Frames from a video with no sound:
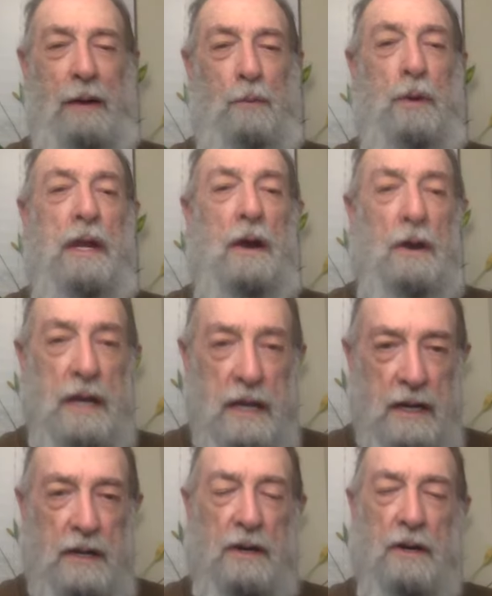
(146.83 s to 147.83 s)
we are
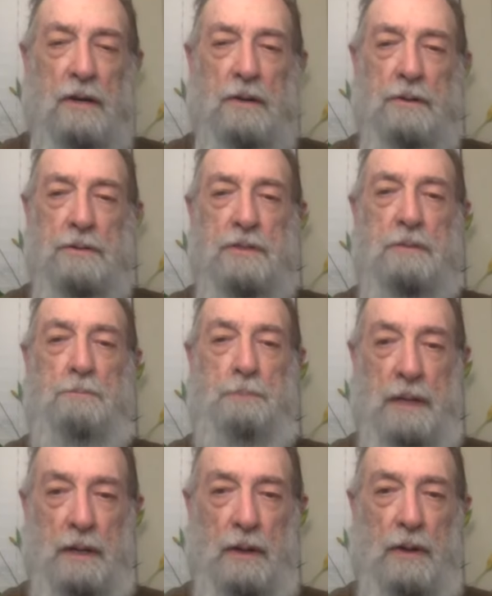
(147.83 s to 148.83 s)
here to
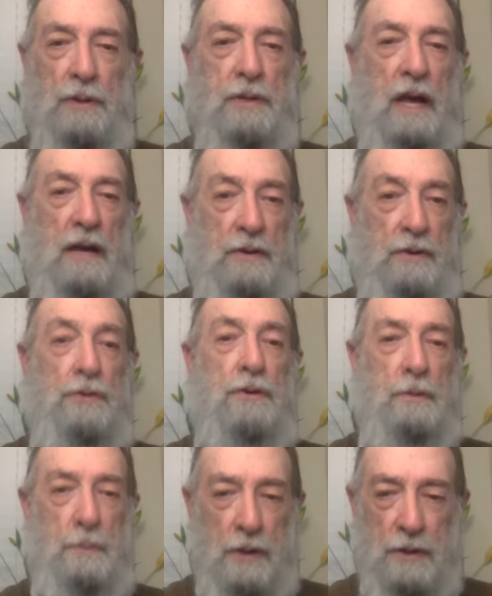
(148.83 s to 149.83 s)
build a new
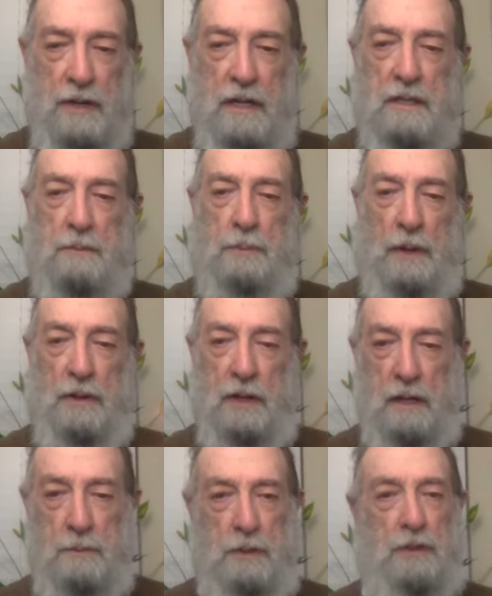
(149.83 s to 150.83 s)
community, to build
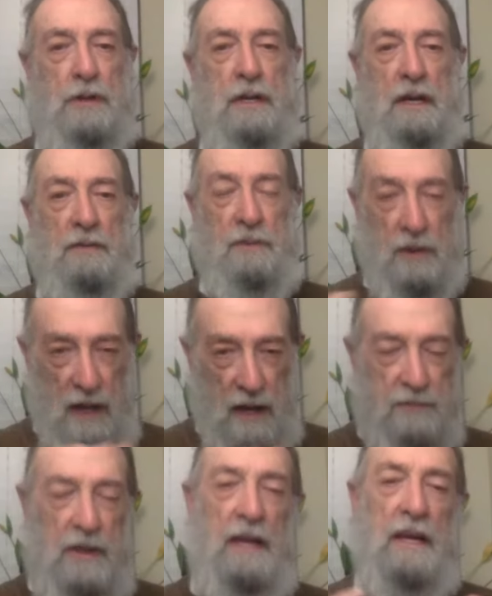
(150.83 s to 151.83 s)
a community of
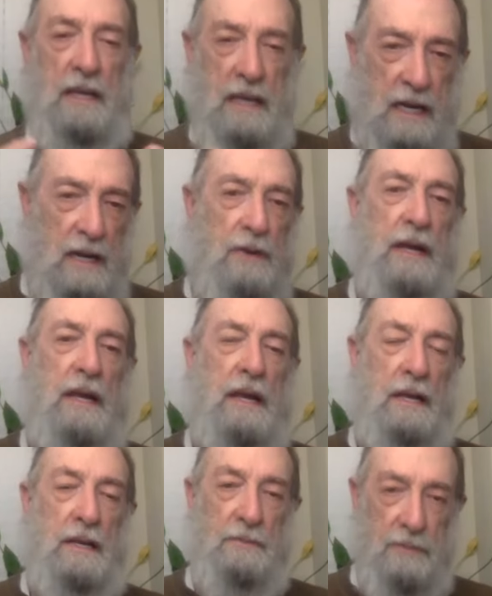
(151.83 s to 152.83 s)
loving,
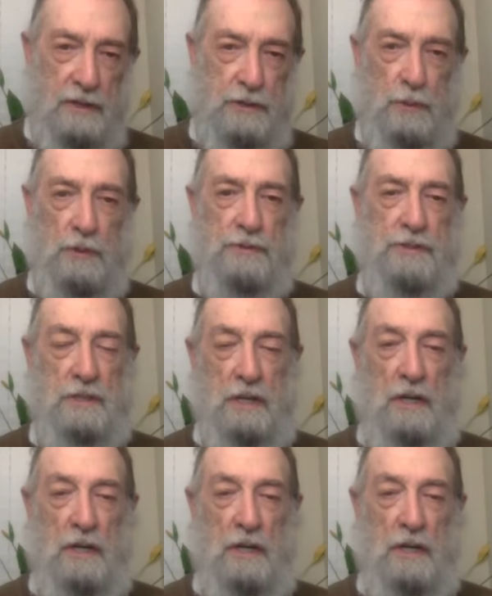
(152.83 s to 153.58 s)
caring individuals